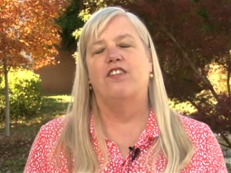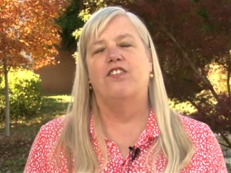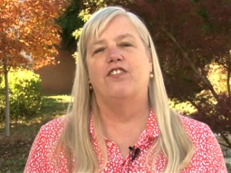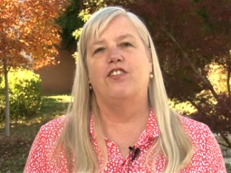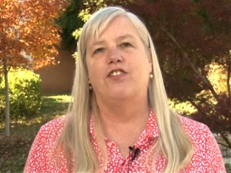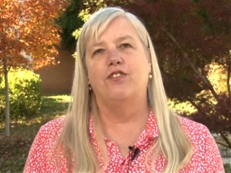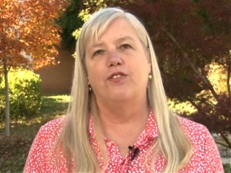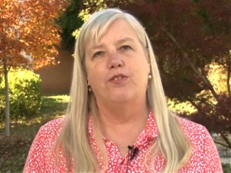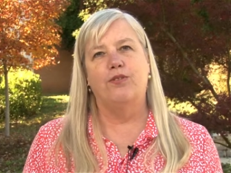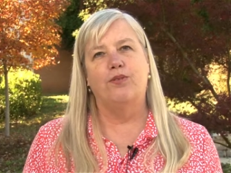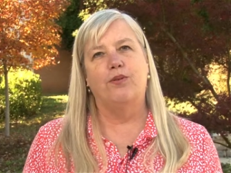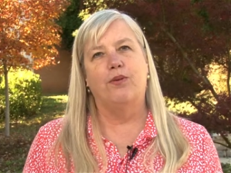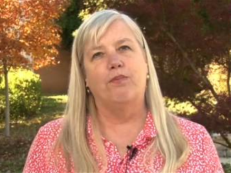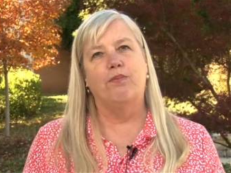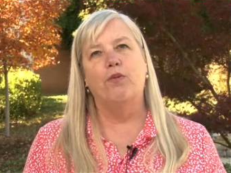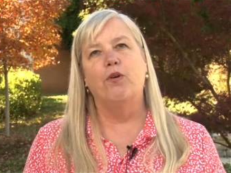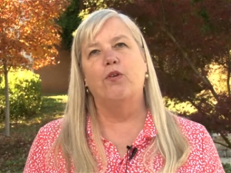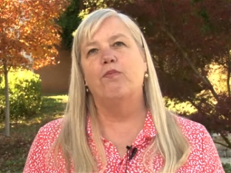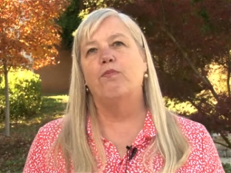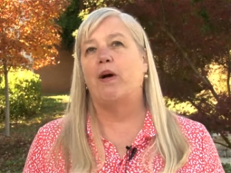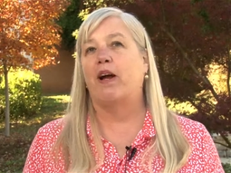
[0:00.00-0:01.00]
to
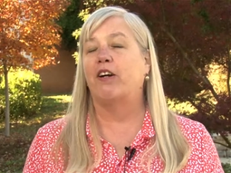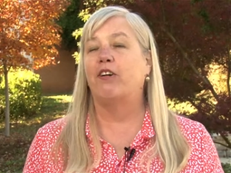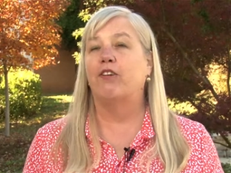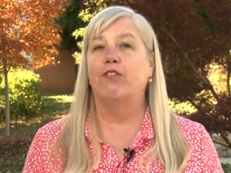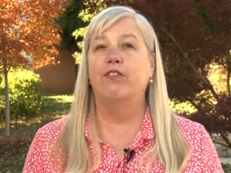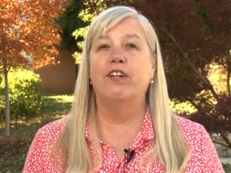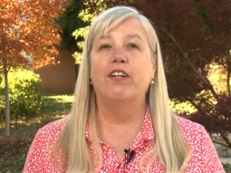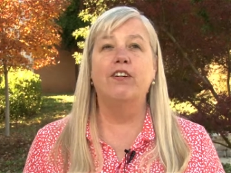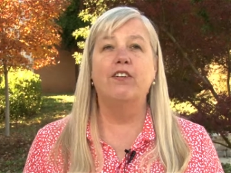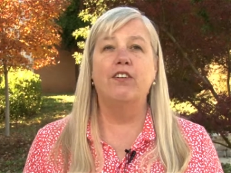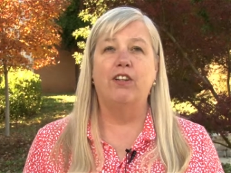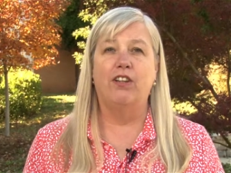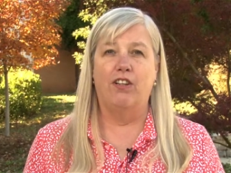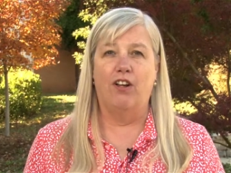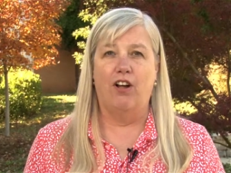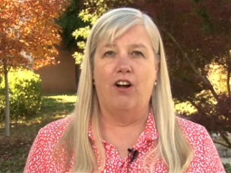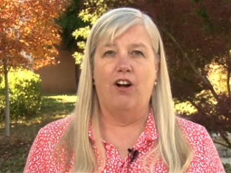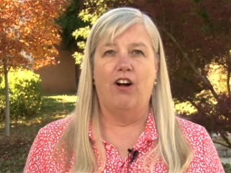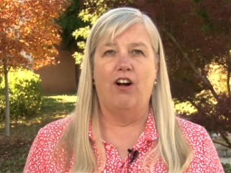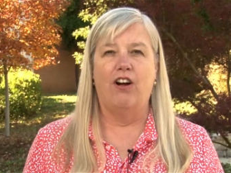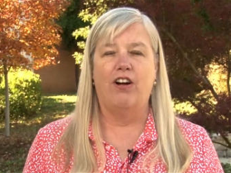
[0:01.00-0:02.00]
move my career
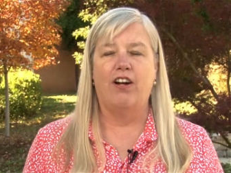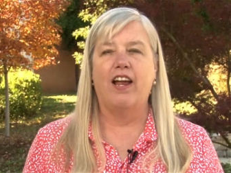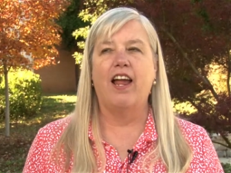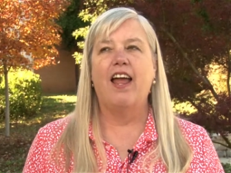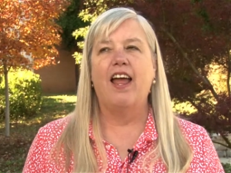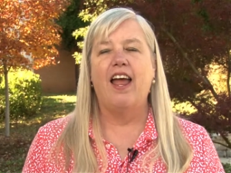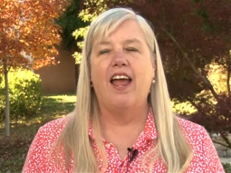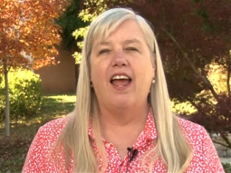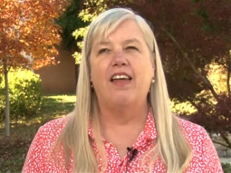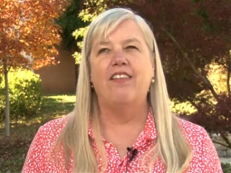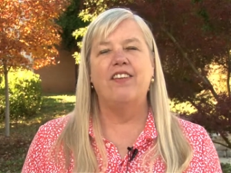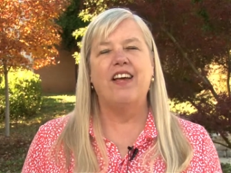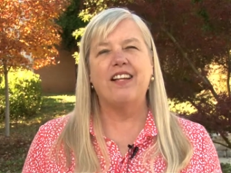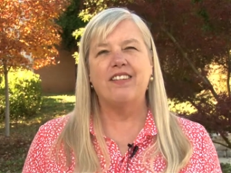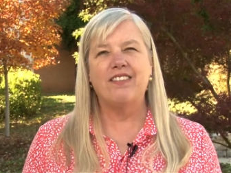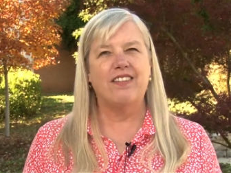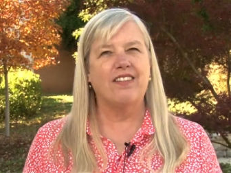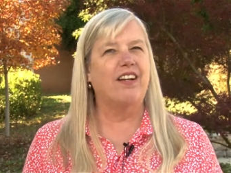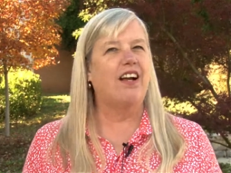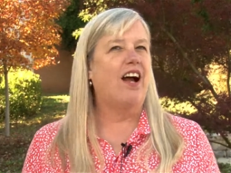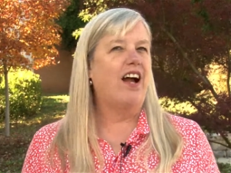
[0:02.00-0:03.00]
along, and
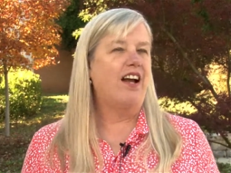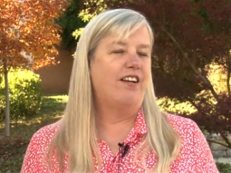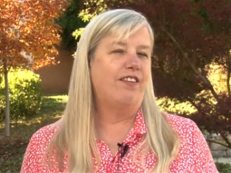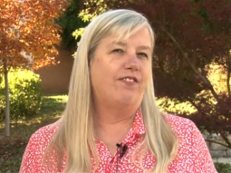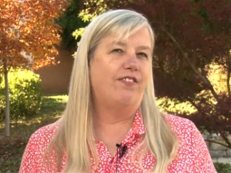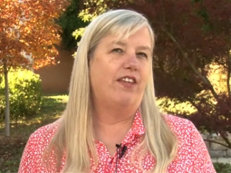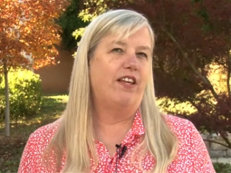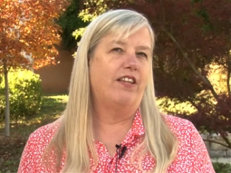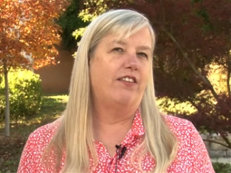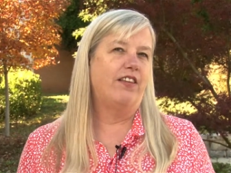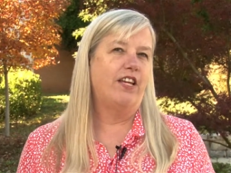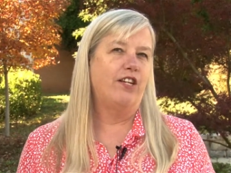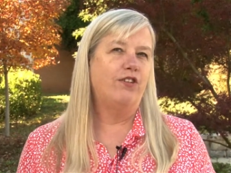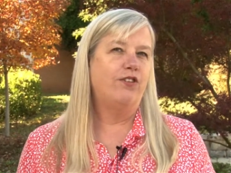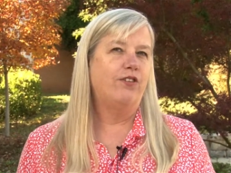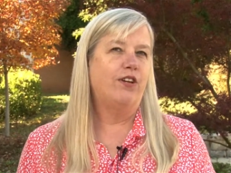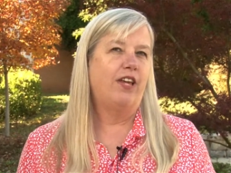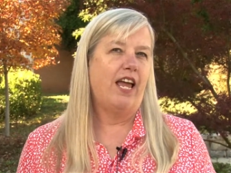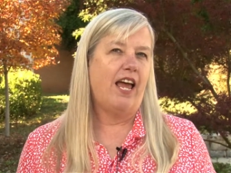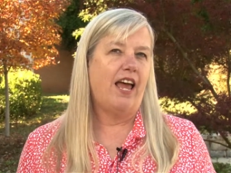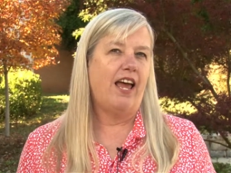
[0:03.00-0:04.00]
that's the kind of thing that
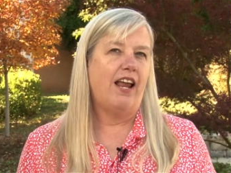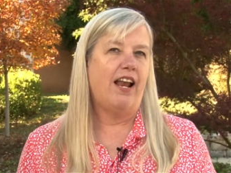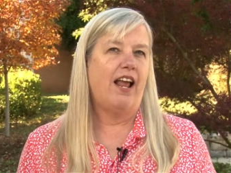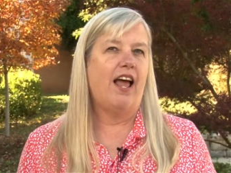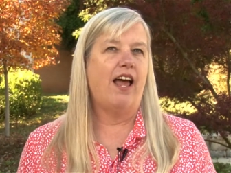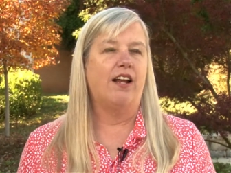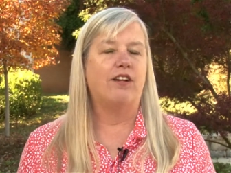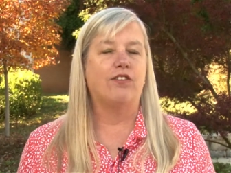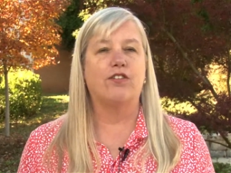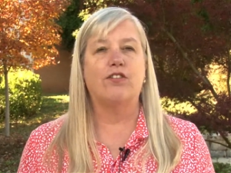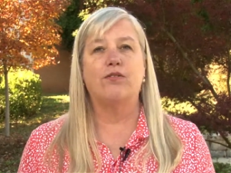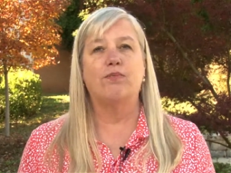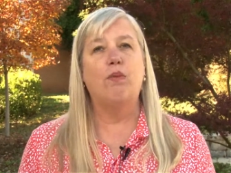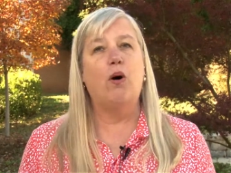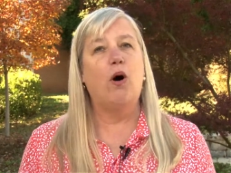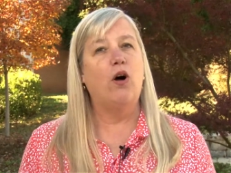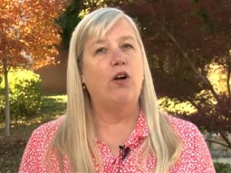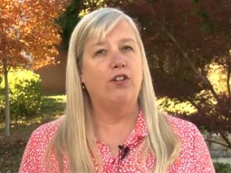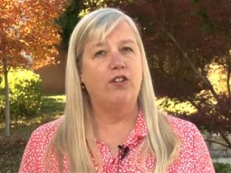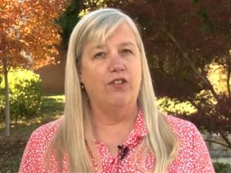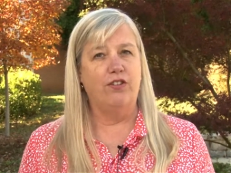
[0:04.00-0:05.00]
you get at a
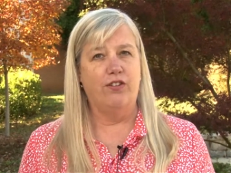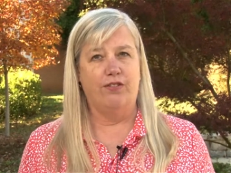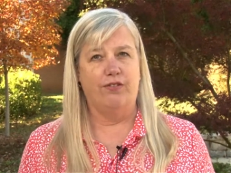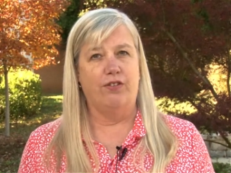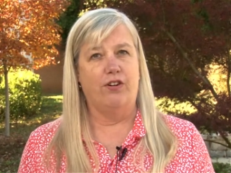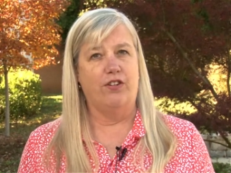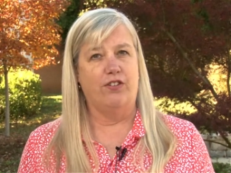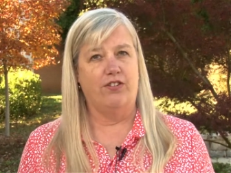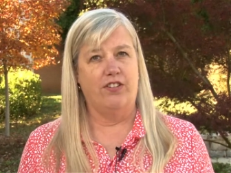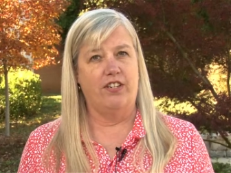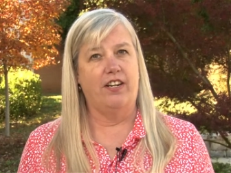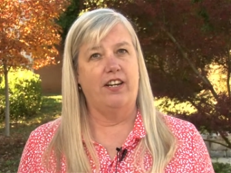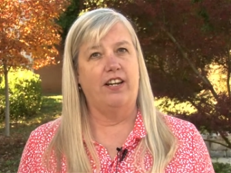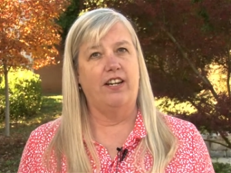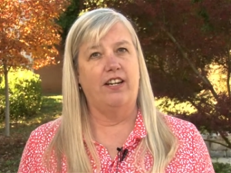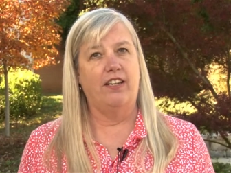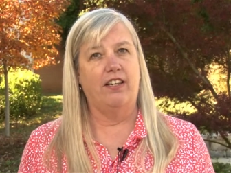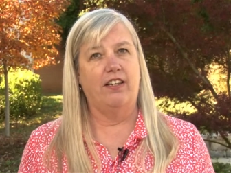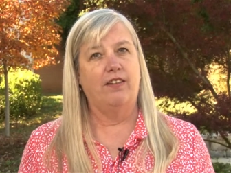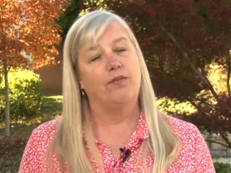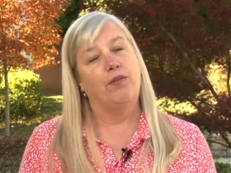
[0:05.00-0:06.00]
small
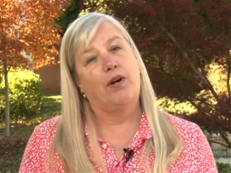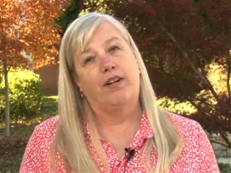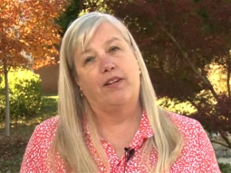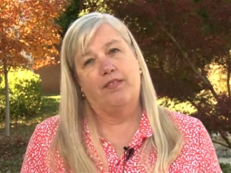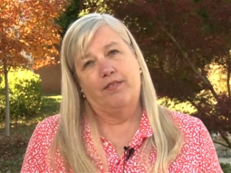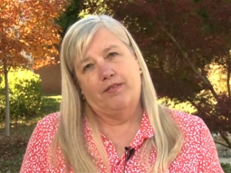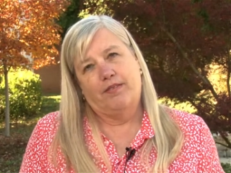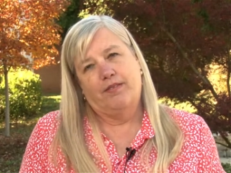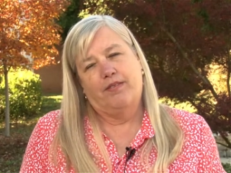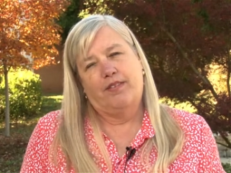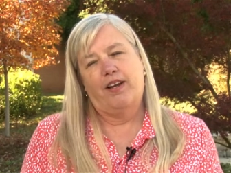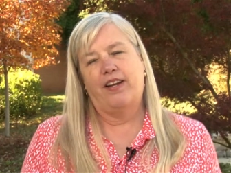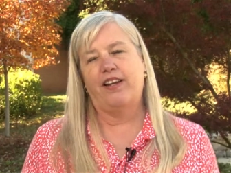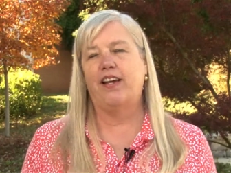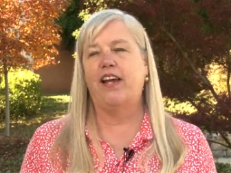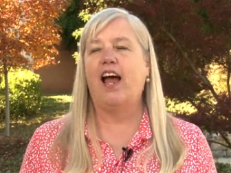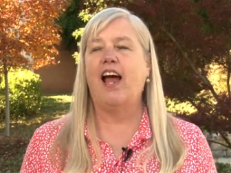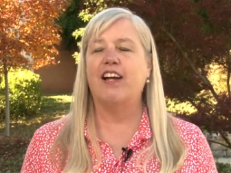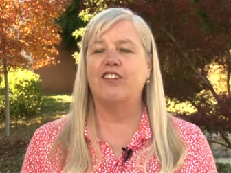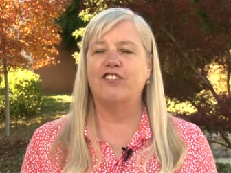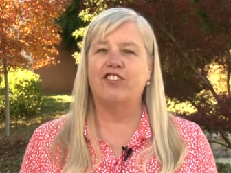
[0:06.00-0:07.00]
university
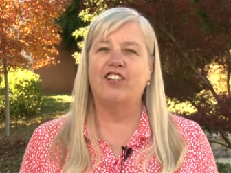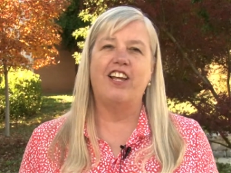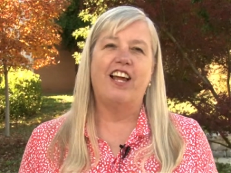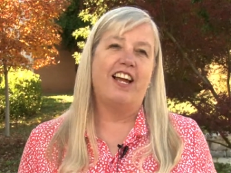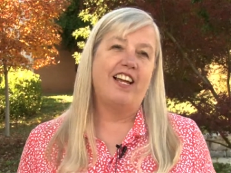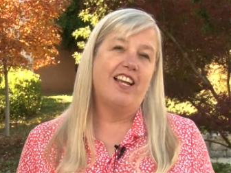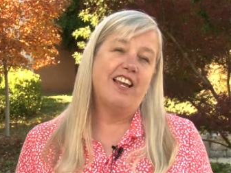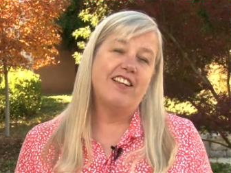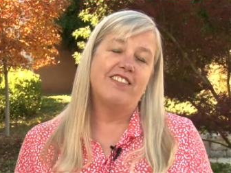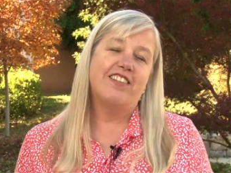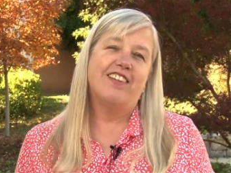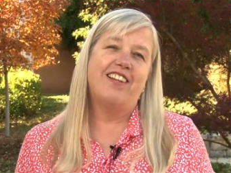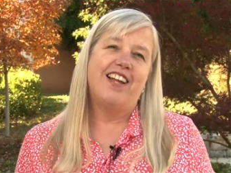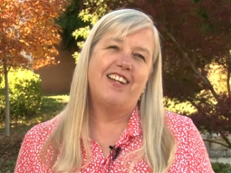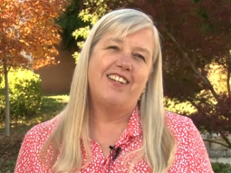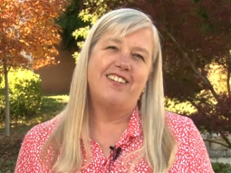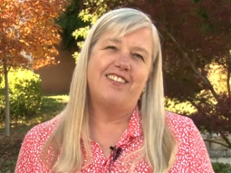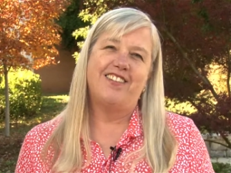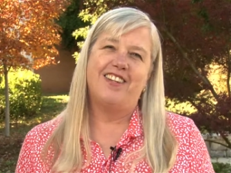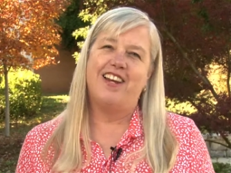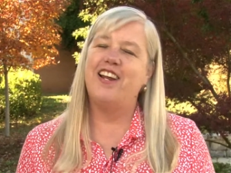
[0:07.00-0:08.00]
actually, I guess
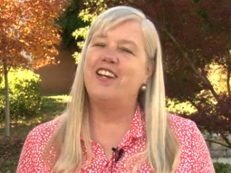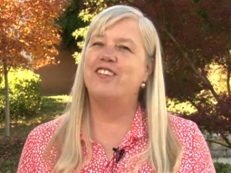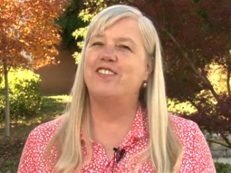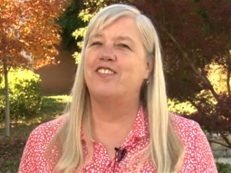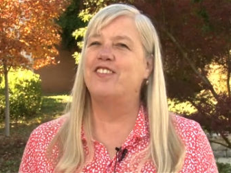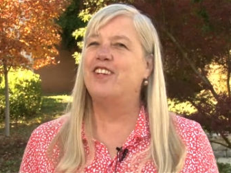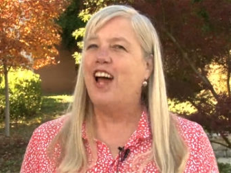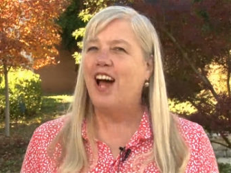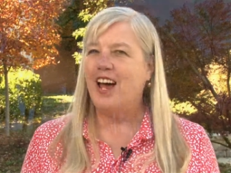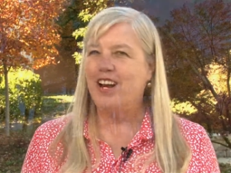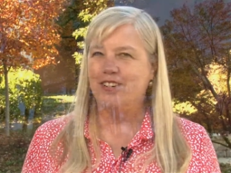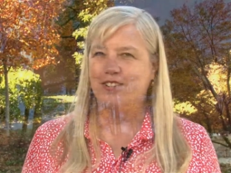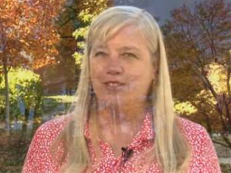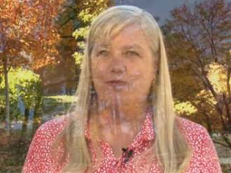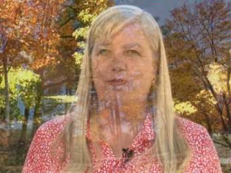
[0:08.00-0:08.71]
Clayton State is not a